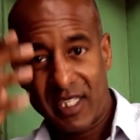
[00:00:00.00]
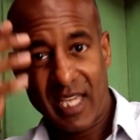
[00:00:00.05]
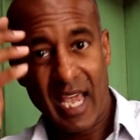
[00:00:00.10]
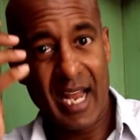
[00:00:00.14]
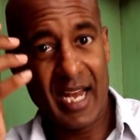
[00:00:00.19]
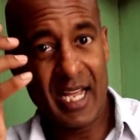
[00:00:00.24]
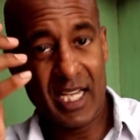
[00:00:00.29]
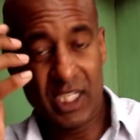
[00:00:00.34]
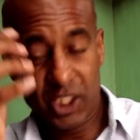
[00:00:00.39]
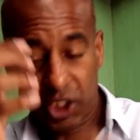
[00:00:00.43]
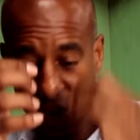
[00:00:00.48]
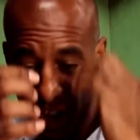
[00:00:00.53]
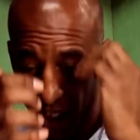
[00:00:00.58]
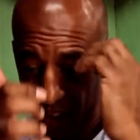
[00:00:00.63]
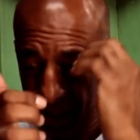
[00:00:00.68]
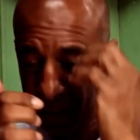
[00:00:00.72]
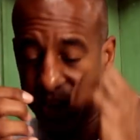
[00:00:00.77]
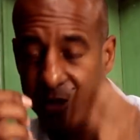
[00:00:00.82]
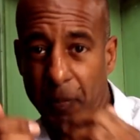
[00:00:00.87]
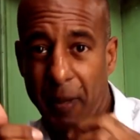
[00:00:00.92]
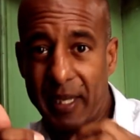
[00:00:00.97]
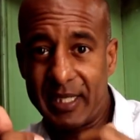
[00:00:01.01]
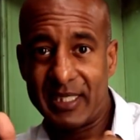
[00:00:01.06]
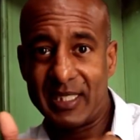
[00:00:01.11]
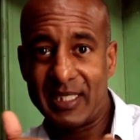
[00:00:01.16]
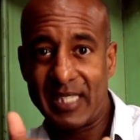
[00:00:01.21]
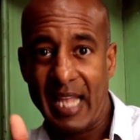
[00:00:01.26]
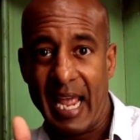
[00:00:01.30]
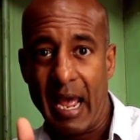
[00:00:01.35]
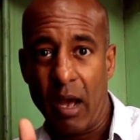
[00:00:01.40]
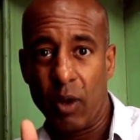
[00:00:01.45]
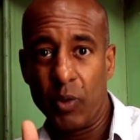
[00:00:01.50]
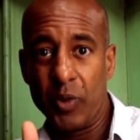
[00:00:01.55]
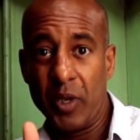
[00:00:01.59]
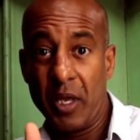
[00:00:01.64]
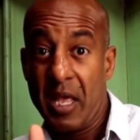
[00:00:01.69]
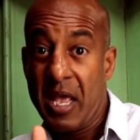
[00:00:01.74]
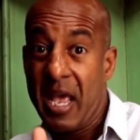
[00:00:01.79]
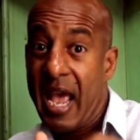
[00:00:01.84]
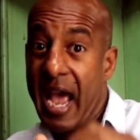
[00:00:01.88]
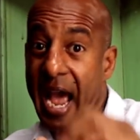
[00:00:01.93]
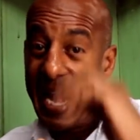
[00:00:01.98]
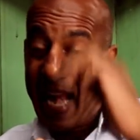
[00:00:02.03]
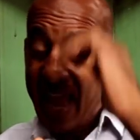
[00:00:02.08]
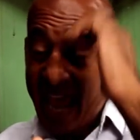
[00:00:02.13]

Get in, shut the space down, and